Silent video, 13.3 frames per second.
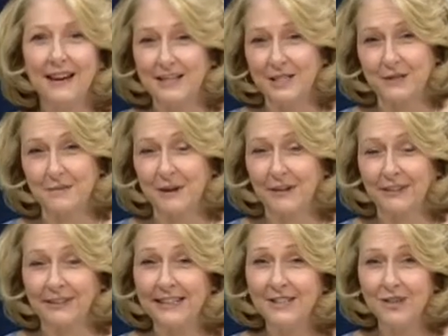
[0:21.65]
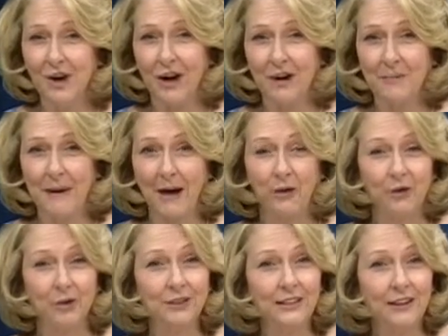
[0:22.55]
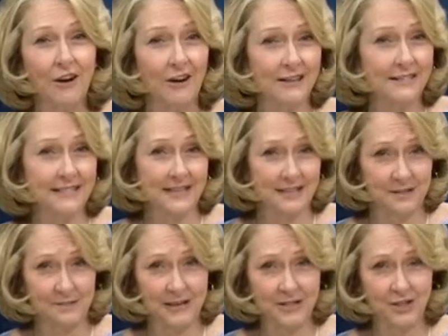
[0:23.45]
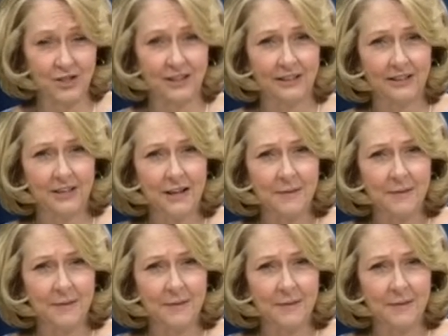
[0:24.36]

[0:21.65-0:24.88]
customarily talk about early onset dementia,